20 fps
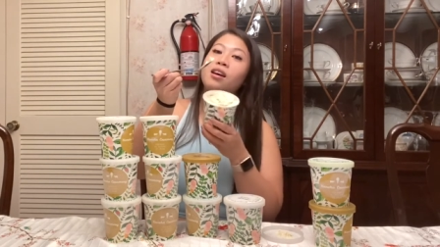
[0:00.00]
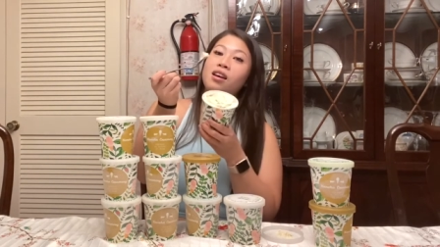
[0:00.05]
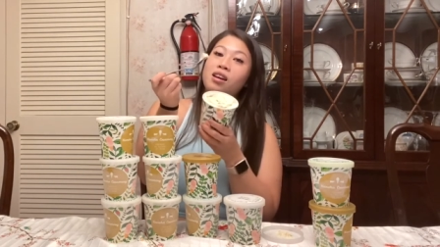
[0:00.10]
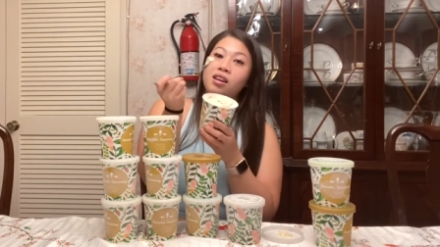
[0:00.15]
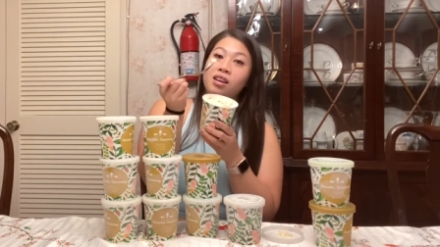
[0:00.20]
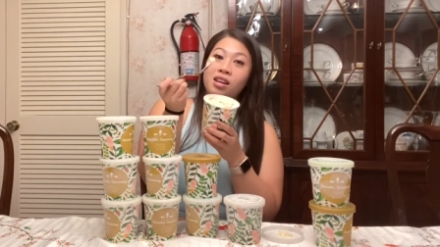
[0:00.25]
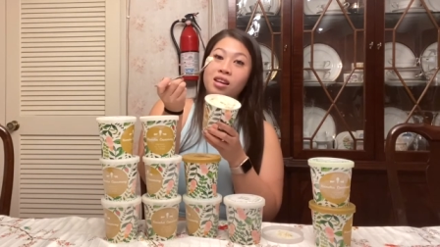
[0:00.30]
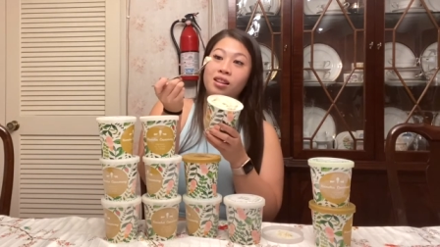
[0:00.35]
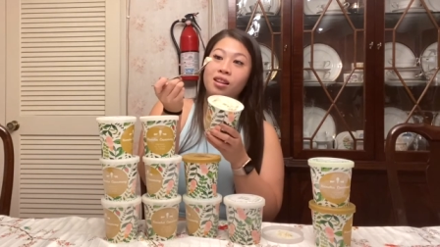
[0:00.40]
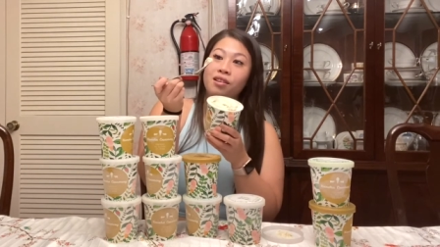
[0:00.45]

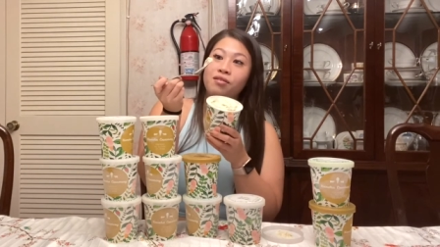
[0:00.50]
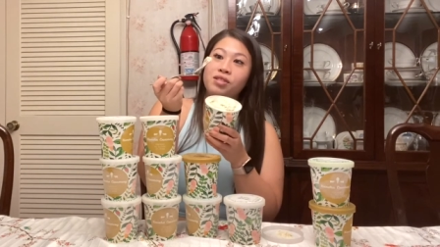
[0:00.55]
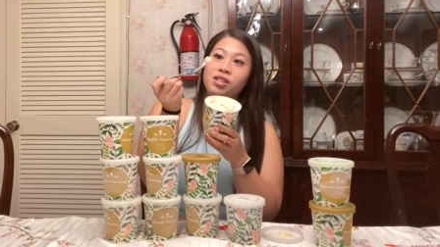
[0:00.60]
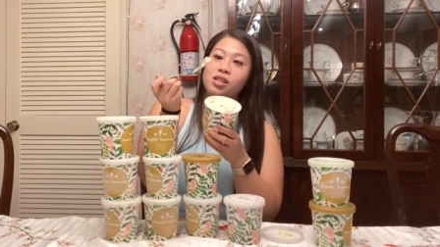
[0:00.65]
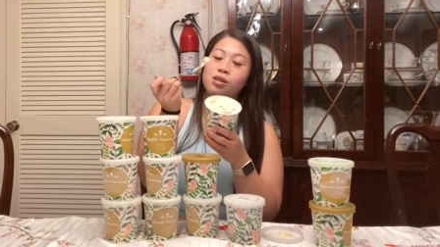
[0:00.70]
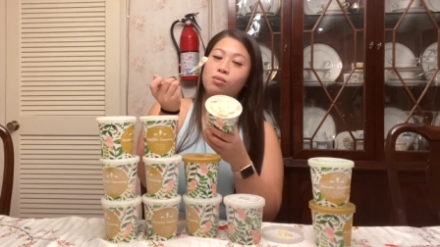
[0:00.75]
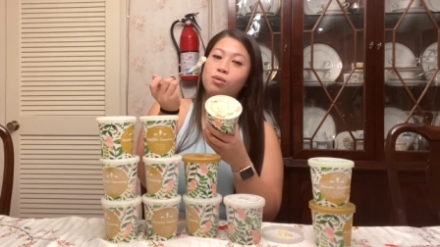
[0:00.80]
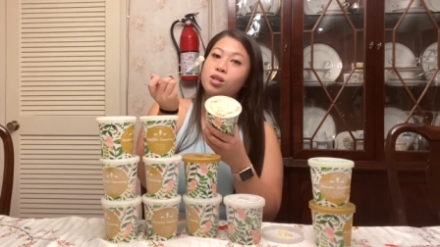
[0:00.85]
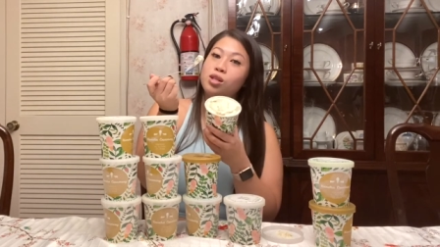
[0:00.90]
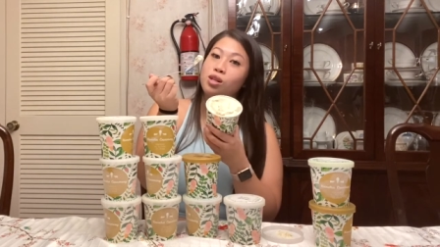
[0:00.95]
he loves
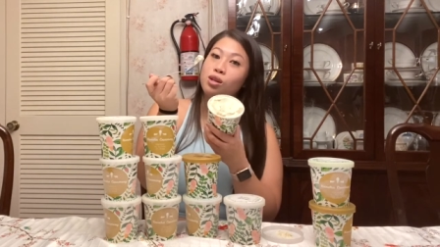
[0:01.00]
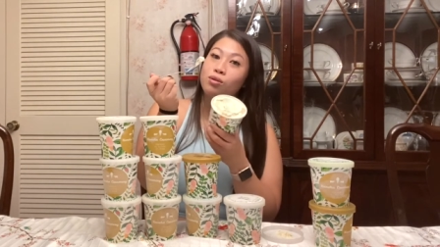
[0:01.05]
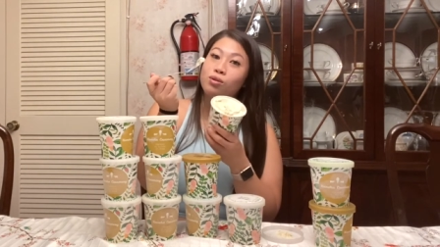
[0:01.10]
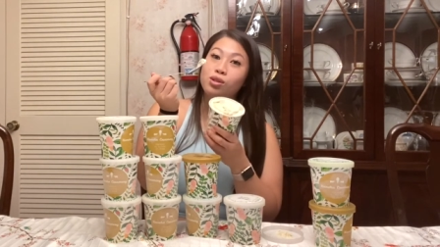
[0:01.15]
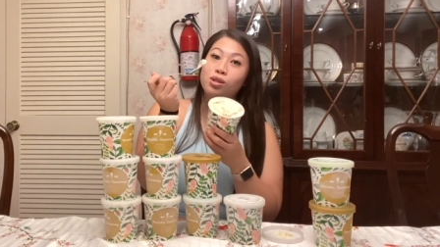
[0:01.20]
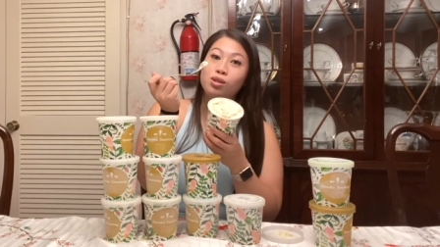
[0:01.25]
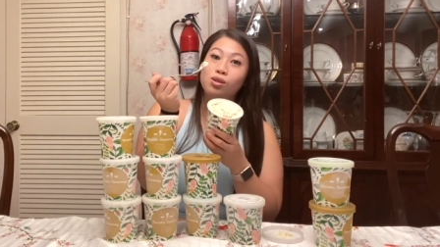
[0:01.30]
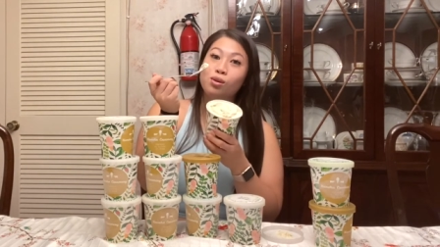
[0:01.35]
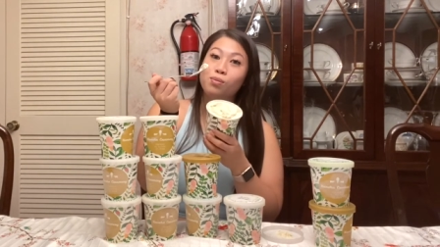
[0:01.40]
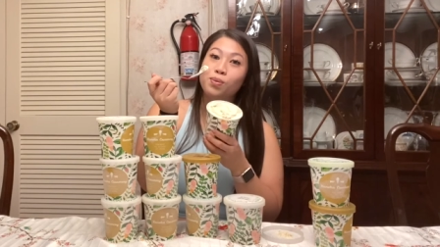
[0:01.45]
this one too.
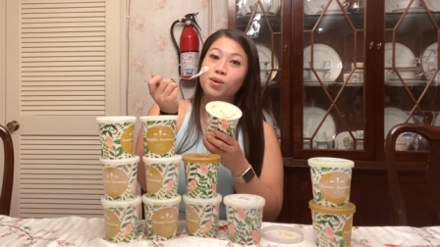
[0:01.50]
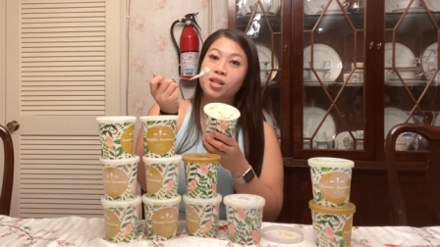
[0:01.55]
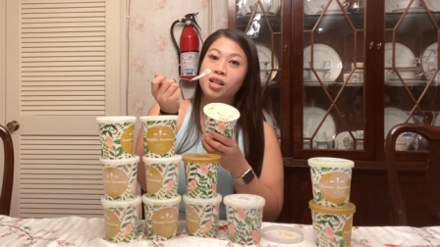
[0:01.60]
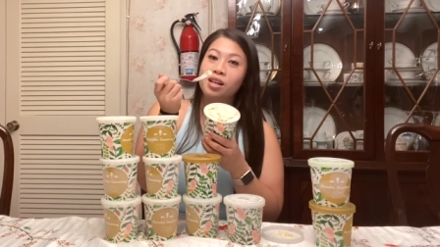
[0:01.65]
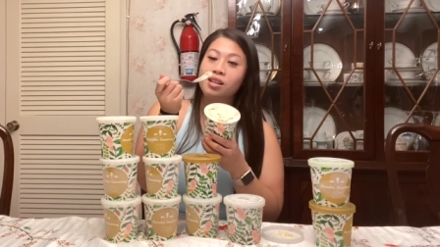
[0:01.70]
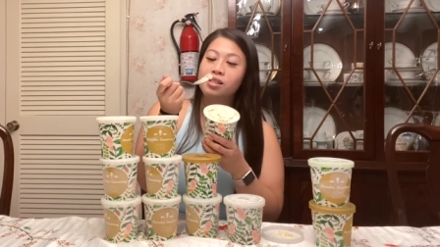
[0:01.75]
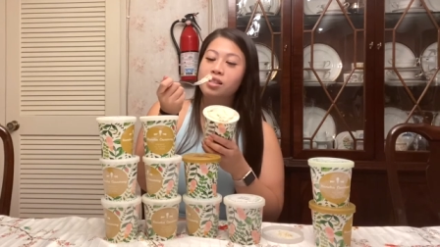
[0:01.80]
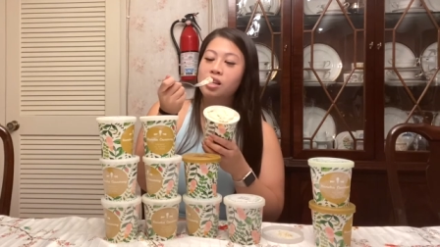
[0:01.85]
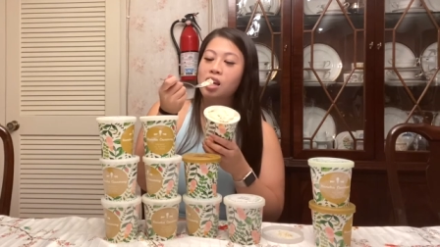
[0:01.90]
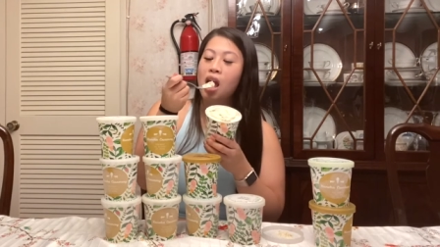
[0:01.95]
It's super
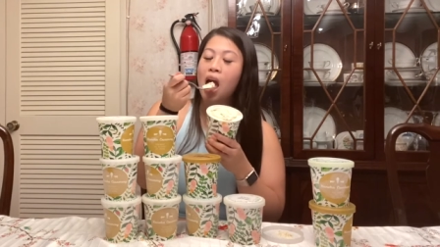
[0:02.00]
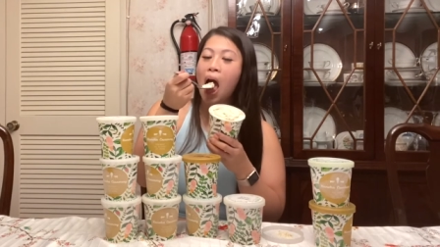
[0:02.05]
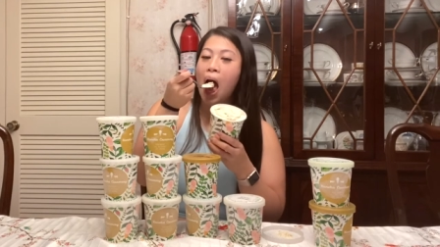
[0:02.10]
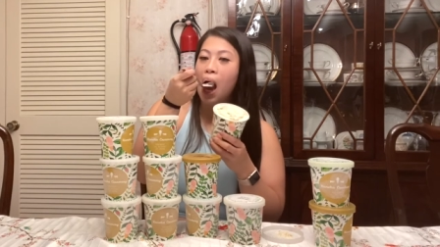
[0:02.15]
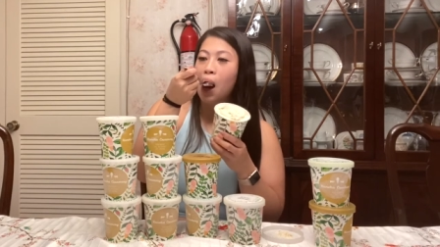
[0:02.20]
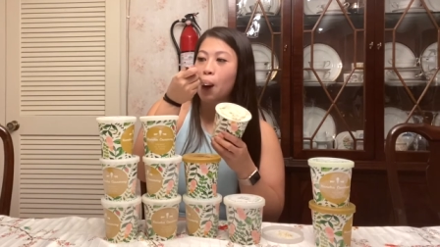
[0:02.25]
tasty.